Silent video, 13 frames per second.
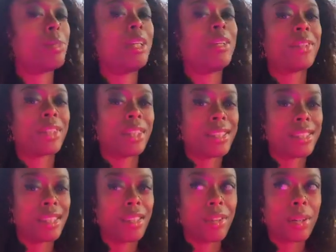For me,
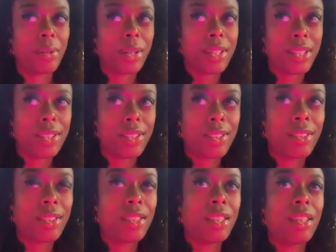because I've
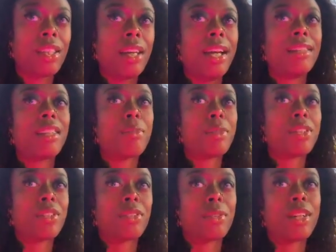always ended
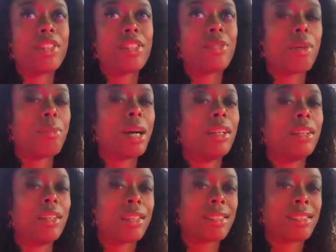up in situations where
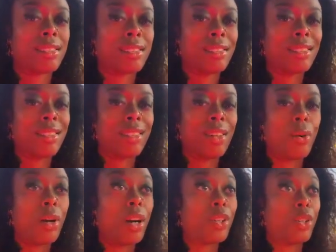my looks
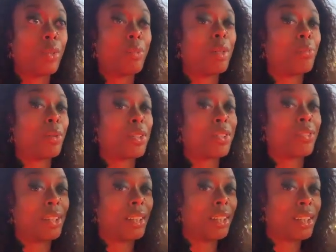or other
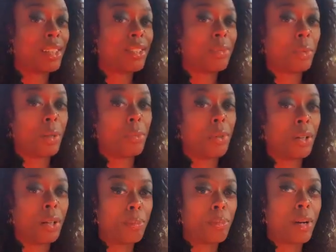people's feelings were
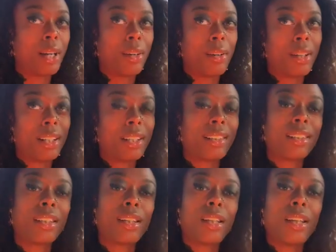more
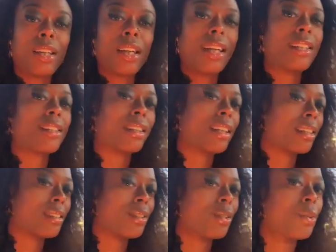priority, it's
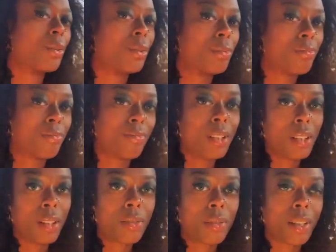led to,
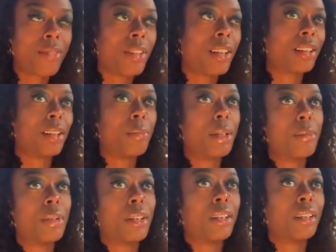quite frankly,
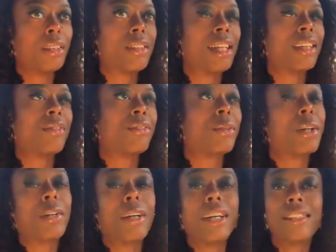me being taken
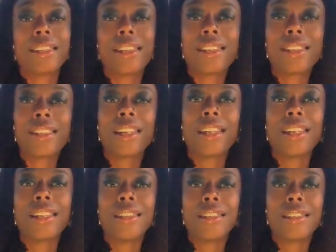for granted
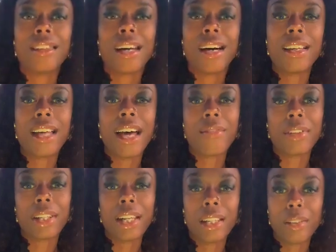and not
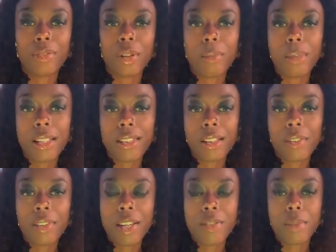advocating for
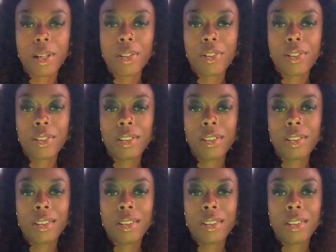myself as much.